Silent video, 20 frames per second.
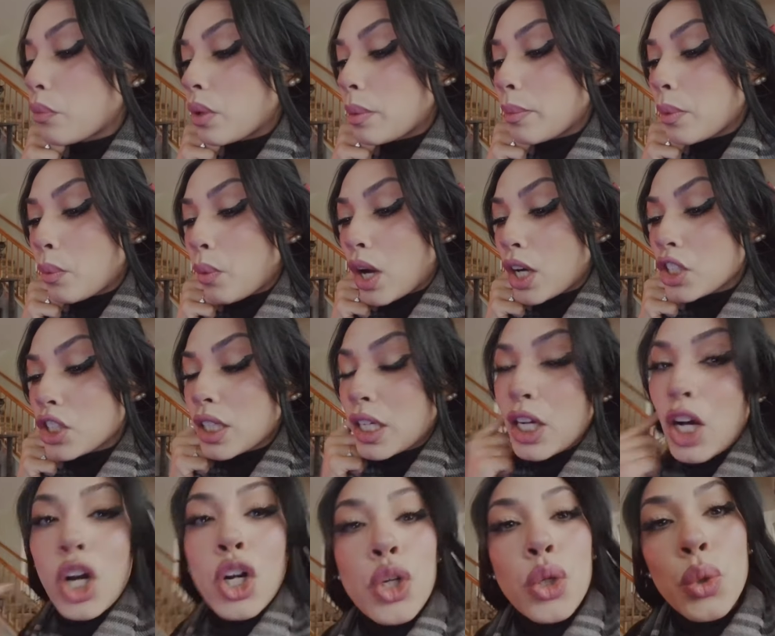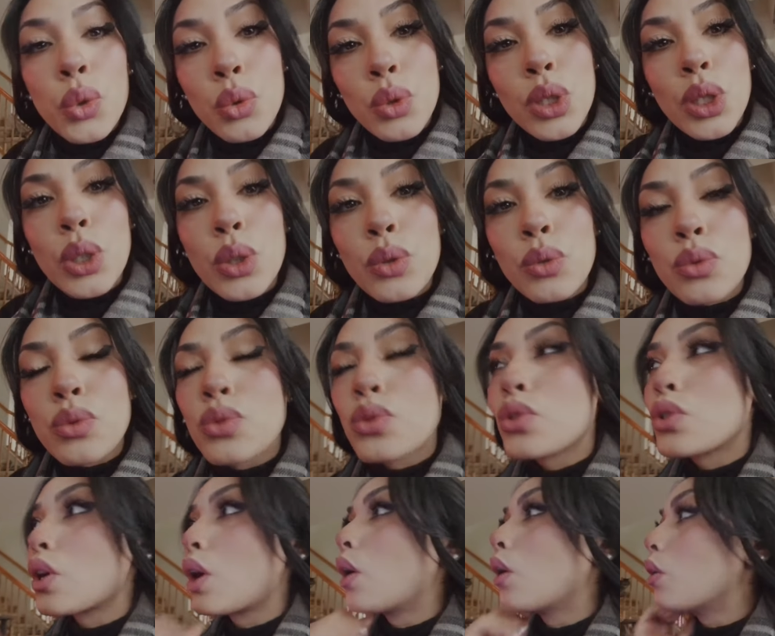we've been watching it on Hulu.
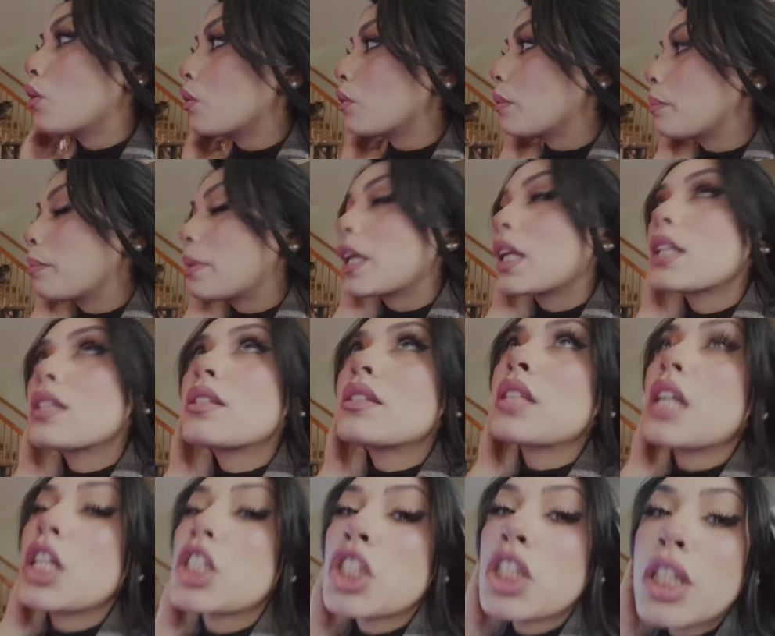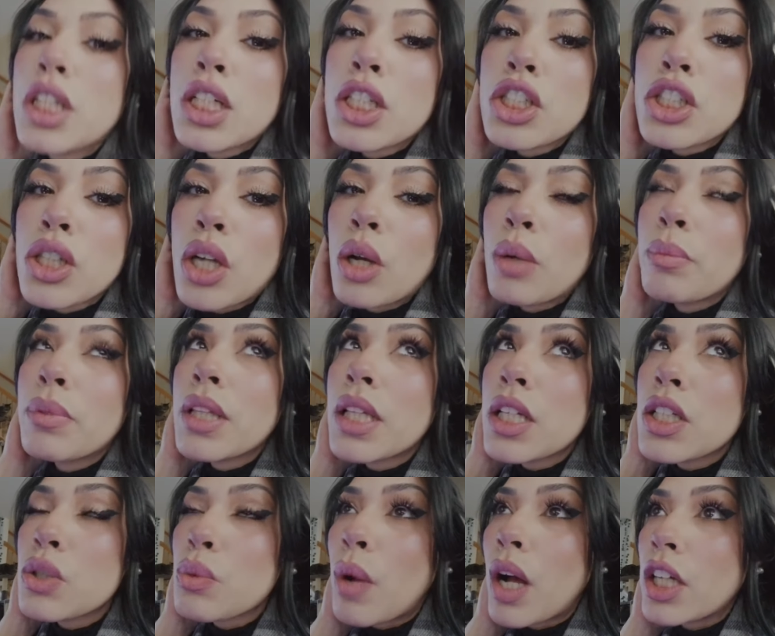So, but it's such a good show.
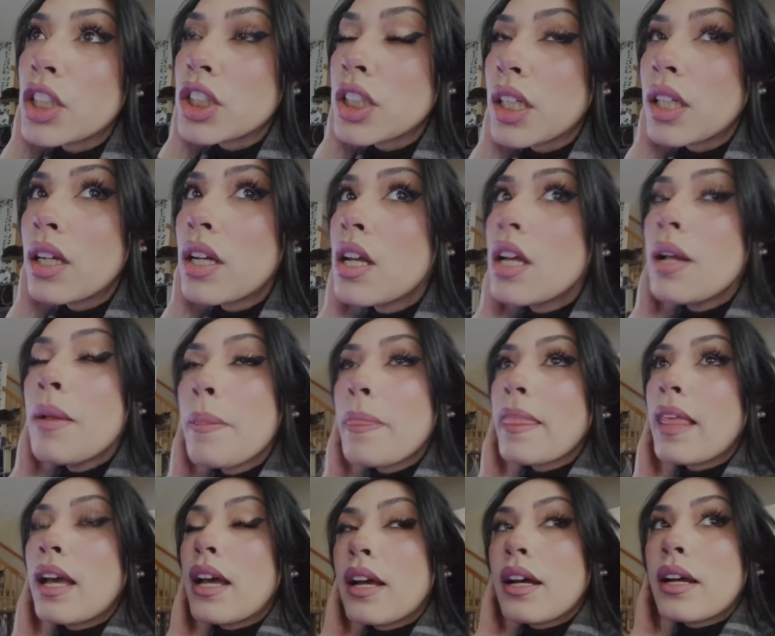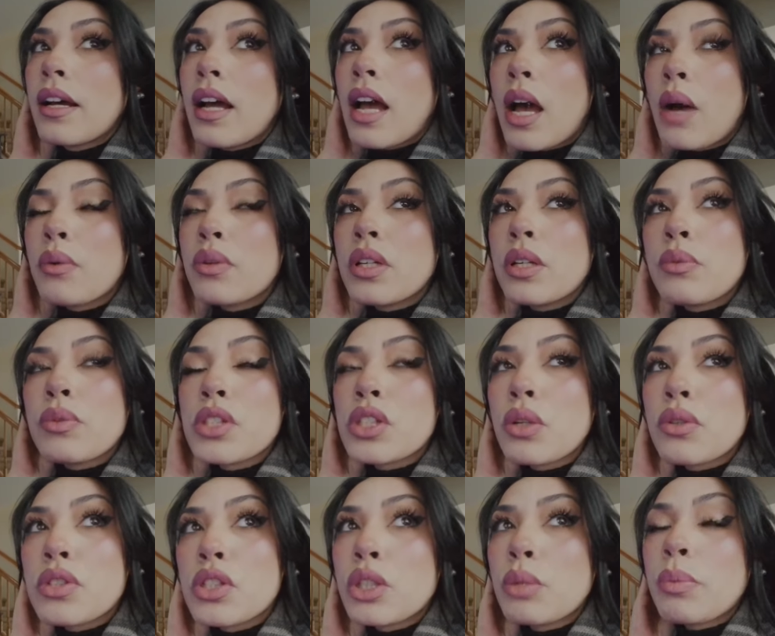Please watch it. Oh, it was
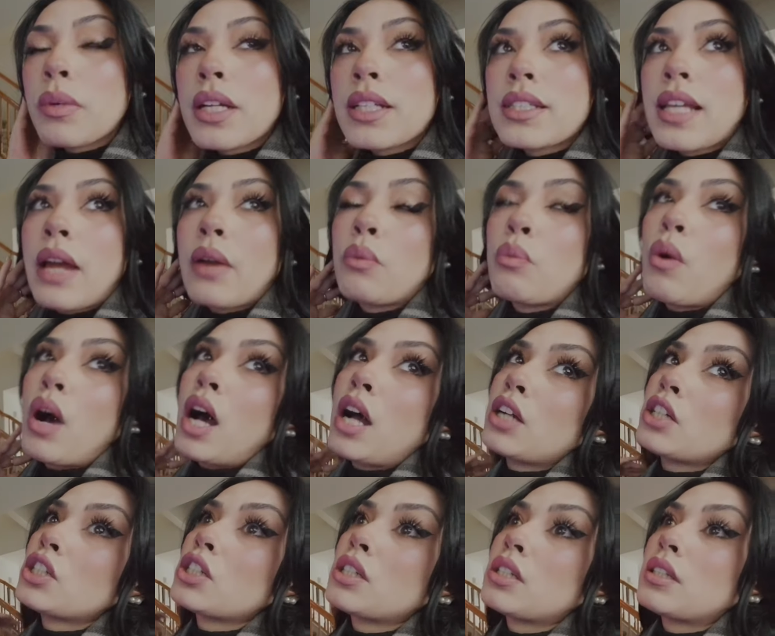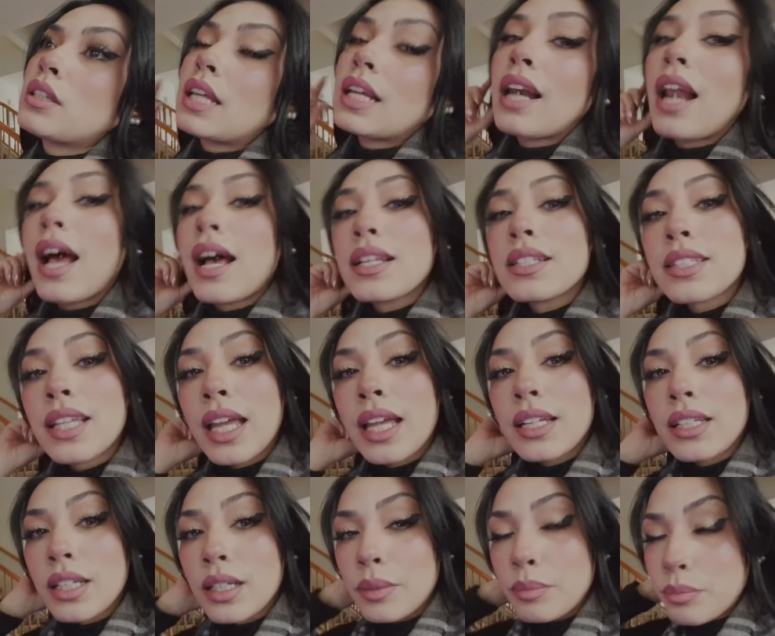so stupid because I watched The Last
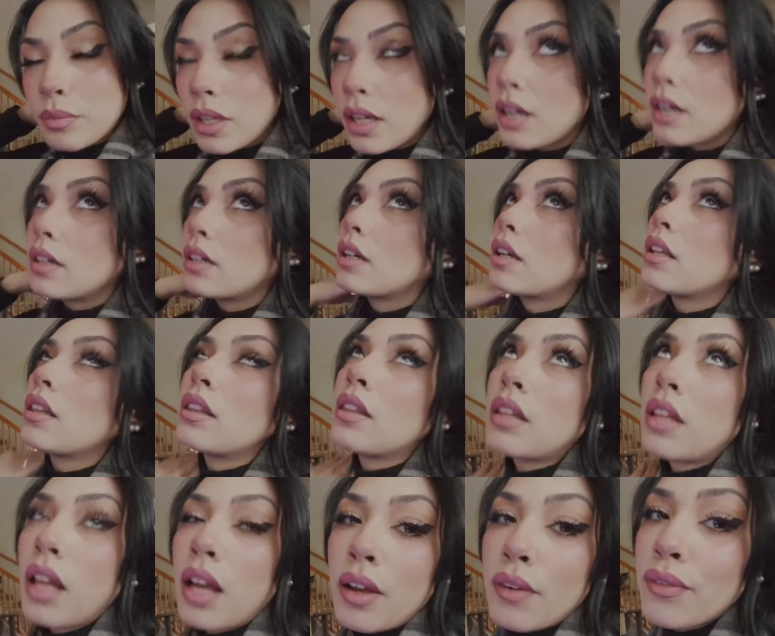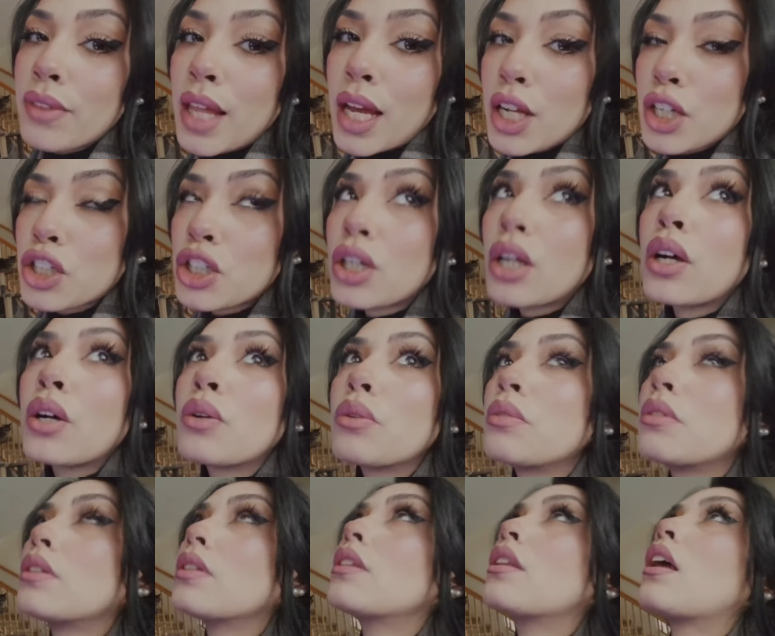Kingdom. Love that show.
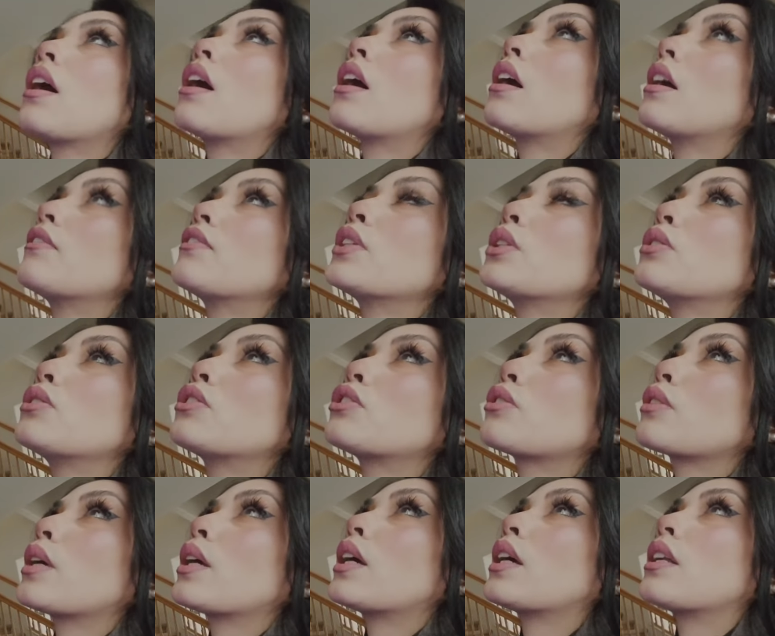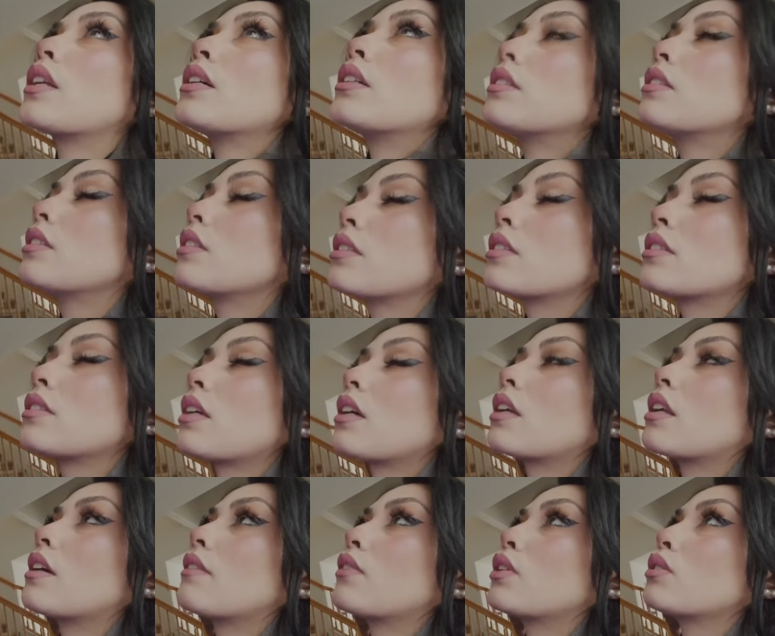Love Uhtred.
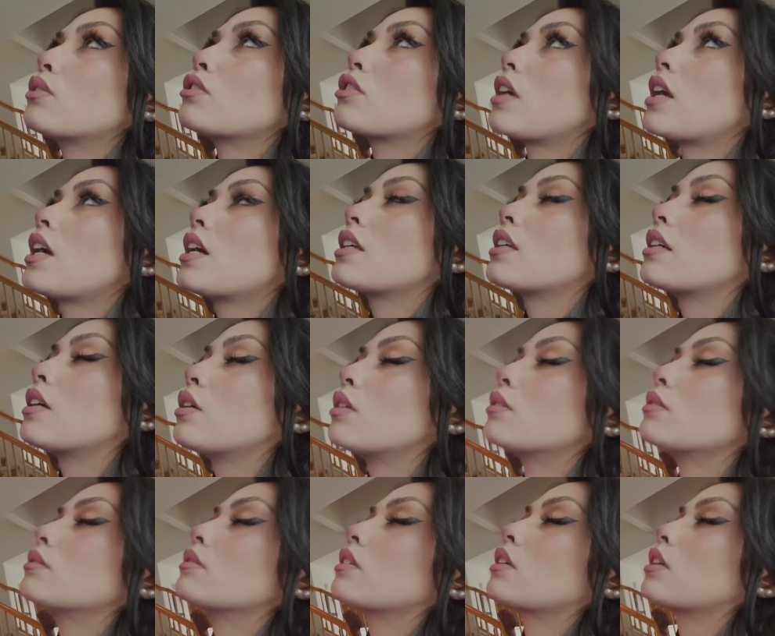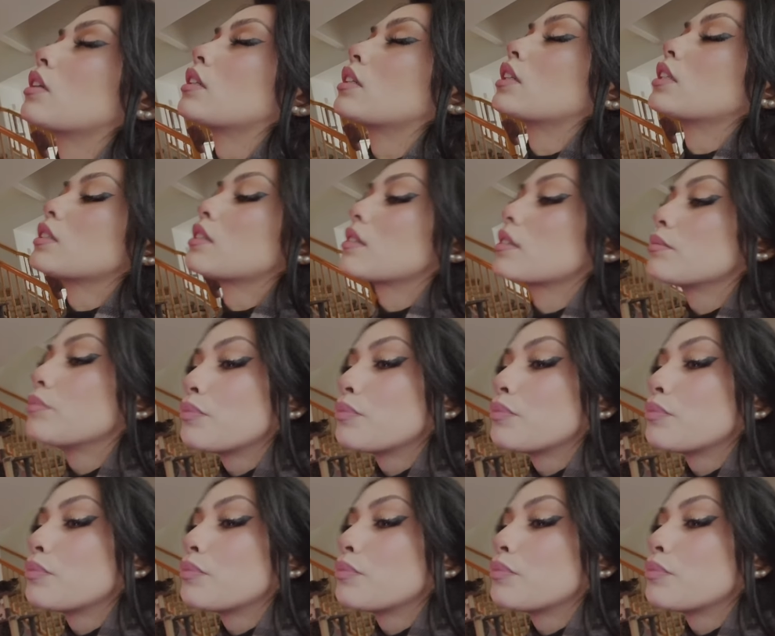Son of Uhtred. Oh goodness.